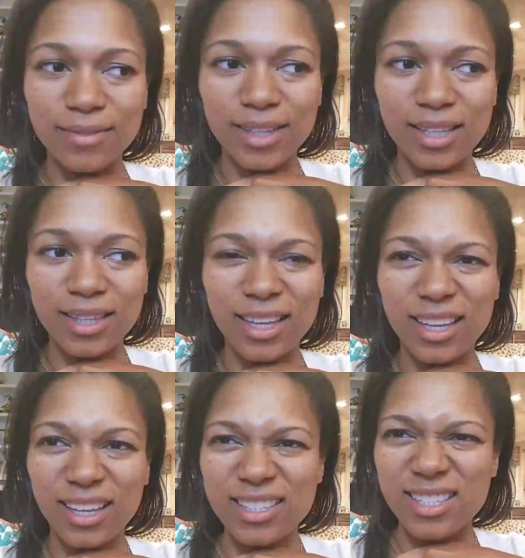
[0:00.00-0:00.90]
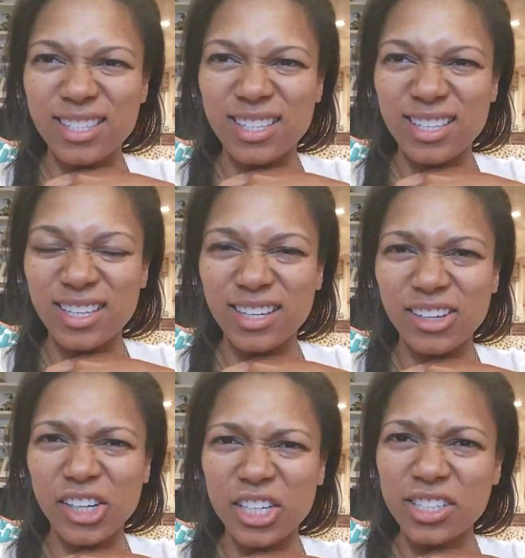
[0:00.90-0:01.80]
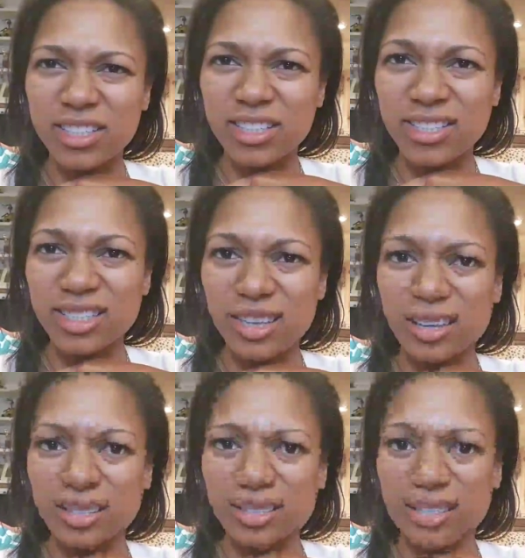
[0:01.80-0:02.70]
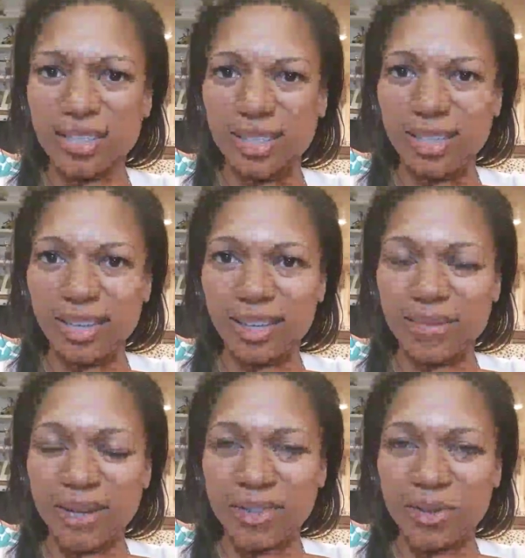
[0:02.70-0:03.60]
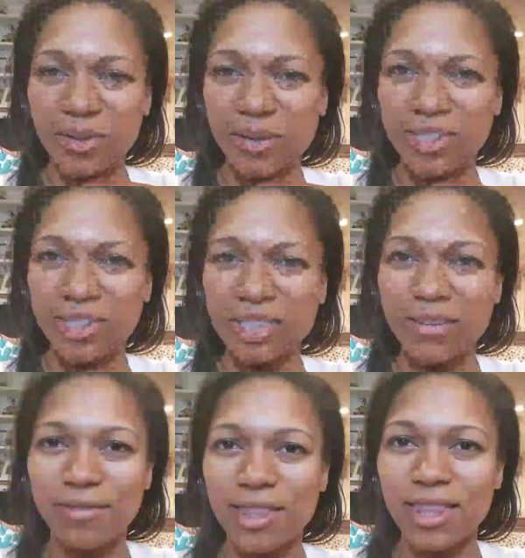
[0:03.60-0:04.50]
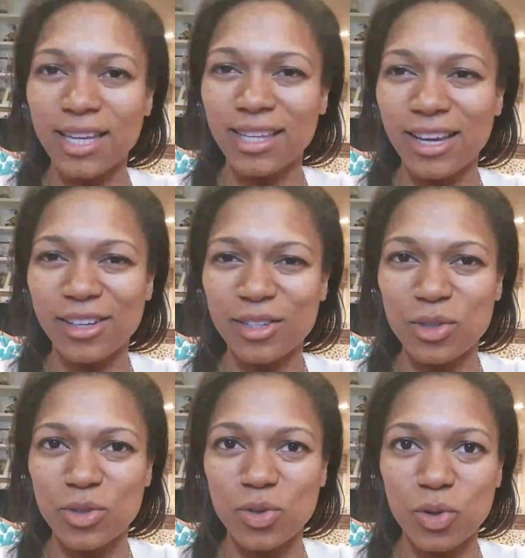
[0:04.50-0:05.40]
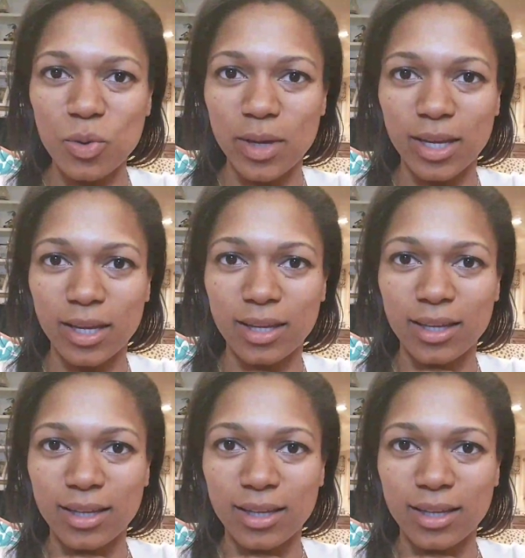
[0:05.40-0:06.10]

It hurts. It sucks. It like makes you question everything that you're doing.